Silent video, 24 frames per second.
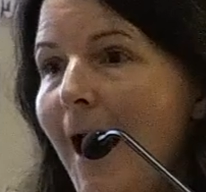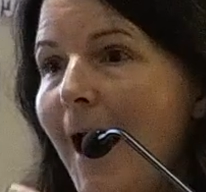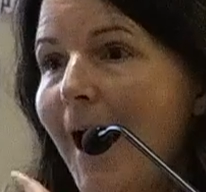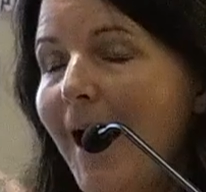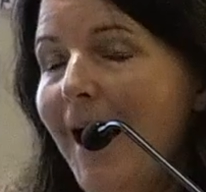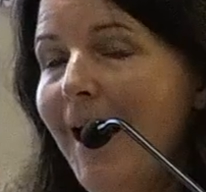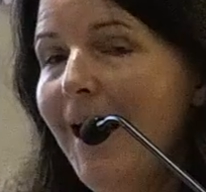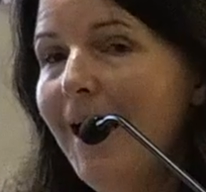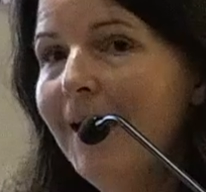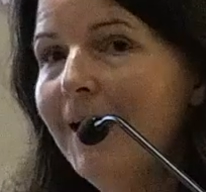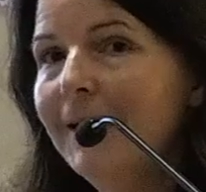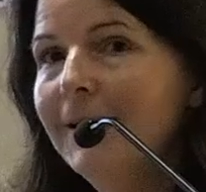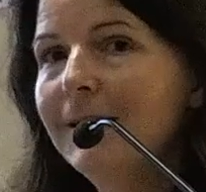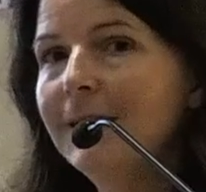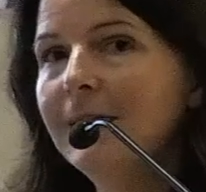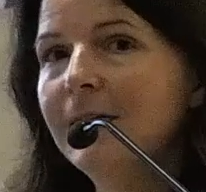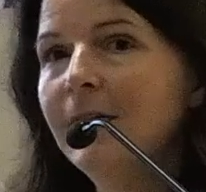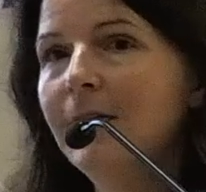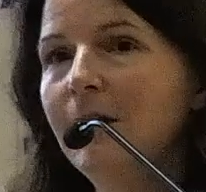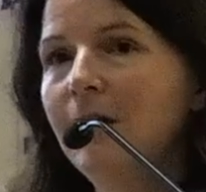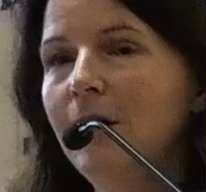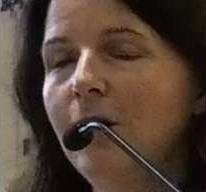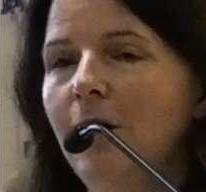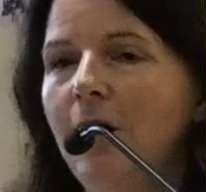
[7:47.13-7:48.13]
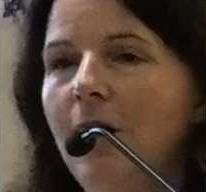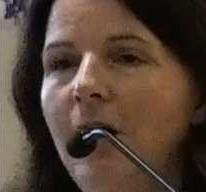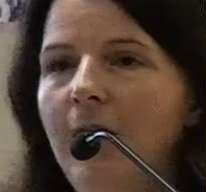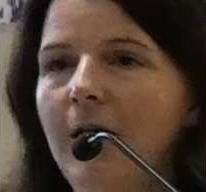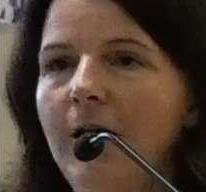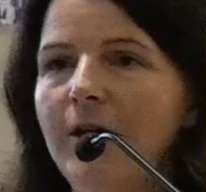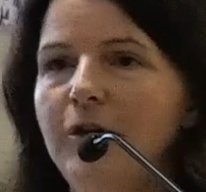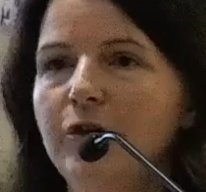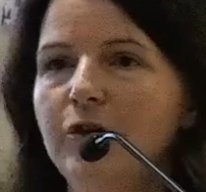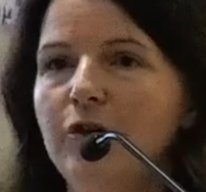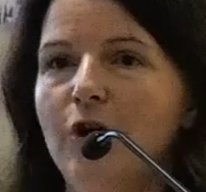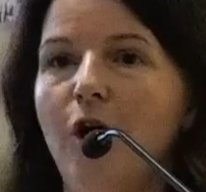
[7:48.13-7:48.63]
and
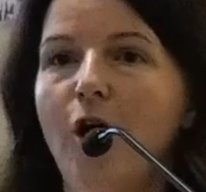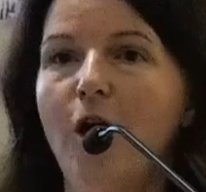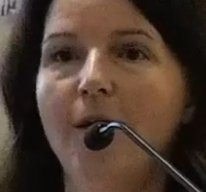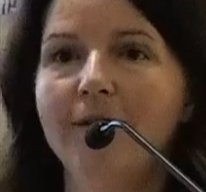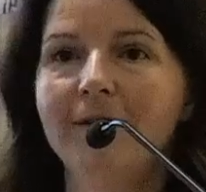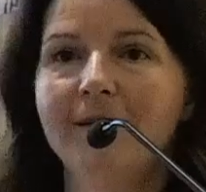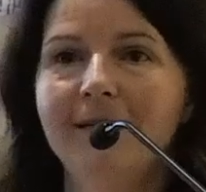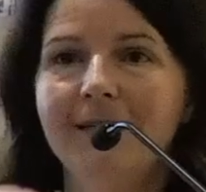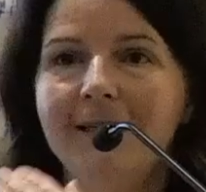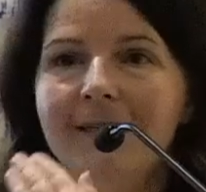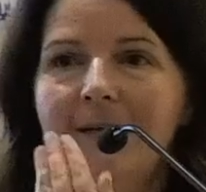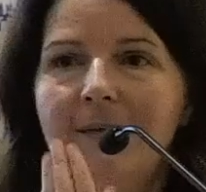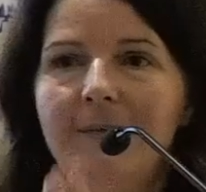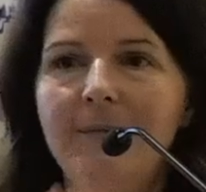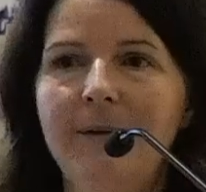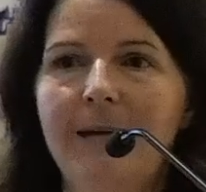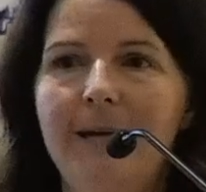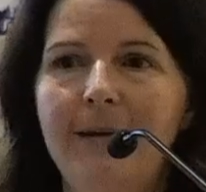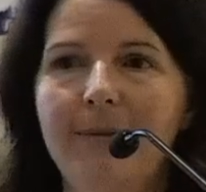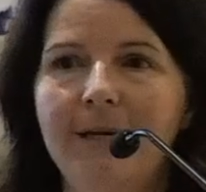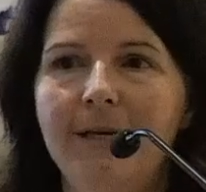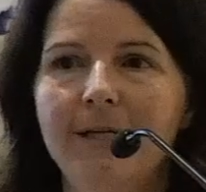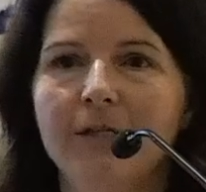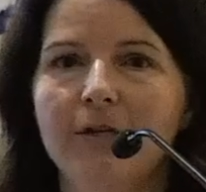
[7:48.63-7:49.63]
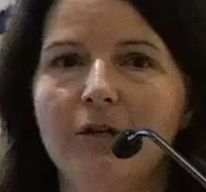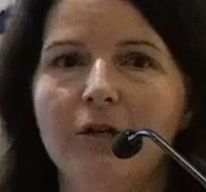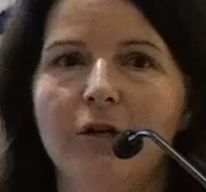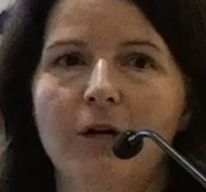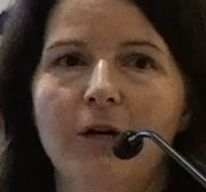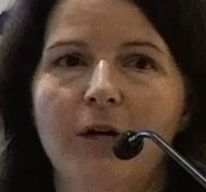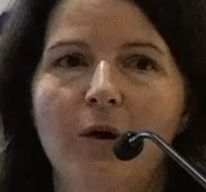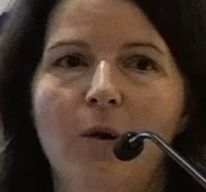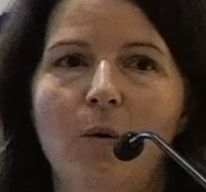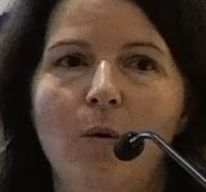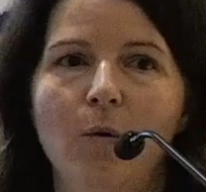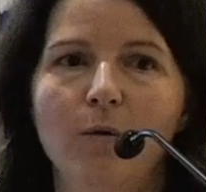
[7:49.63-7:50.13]
your off-season babies are
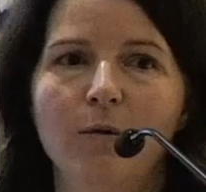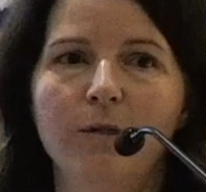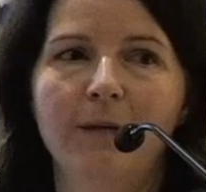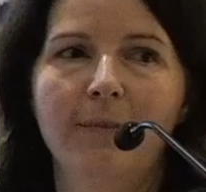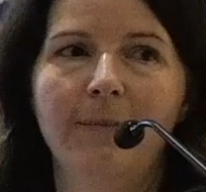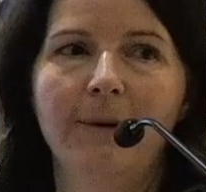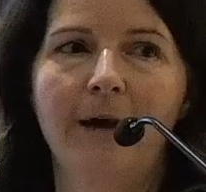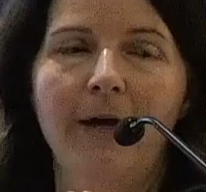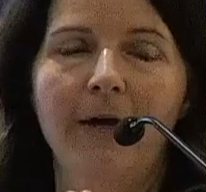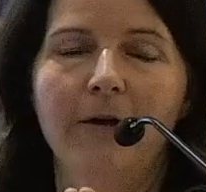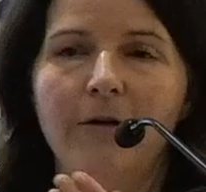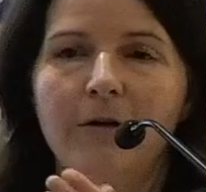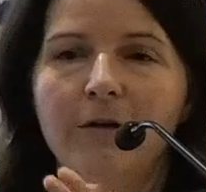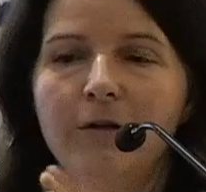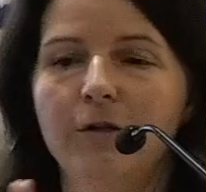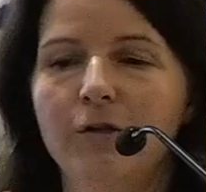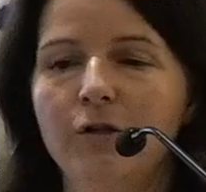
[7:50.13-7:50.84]
in a holding pattern.